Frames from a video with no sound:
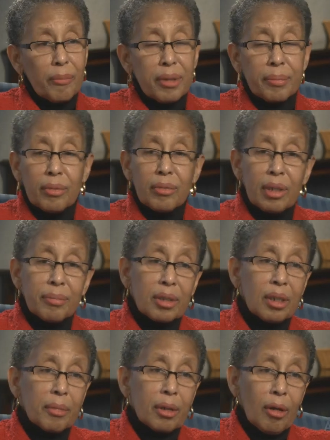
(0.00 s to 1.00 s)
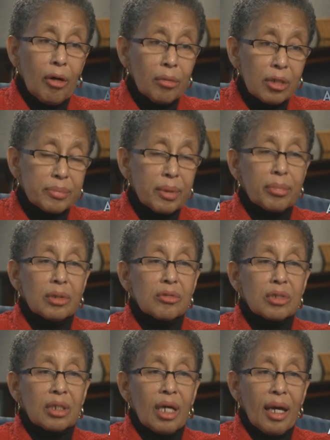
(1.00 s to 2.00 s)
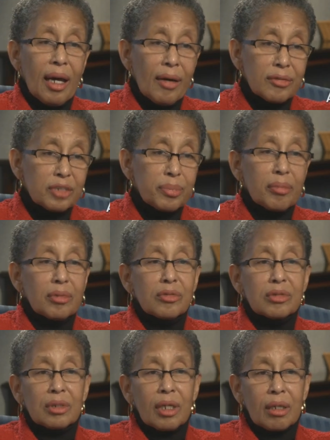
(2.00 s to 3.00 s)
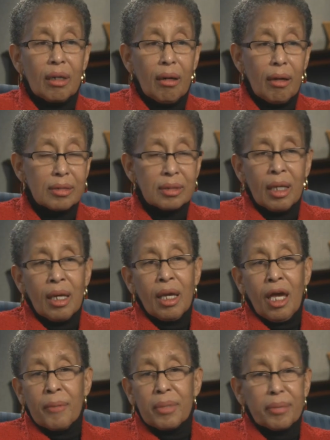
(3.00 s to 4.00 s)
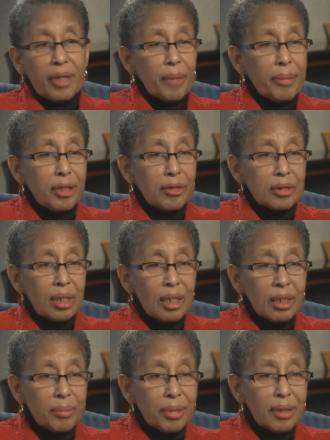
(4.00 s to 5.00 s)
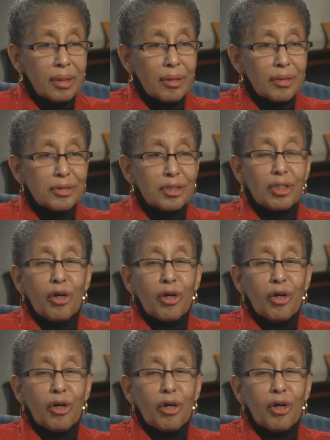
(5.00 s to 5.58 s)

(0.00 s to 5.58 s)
people, one, becoming homeless, people losing their houses, people losing their cars, people can't pay utility bills, you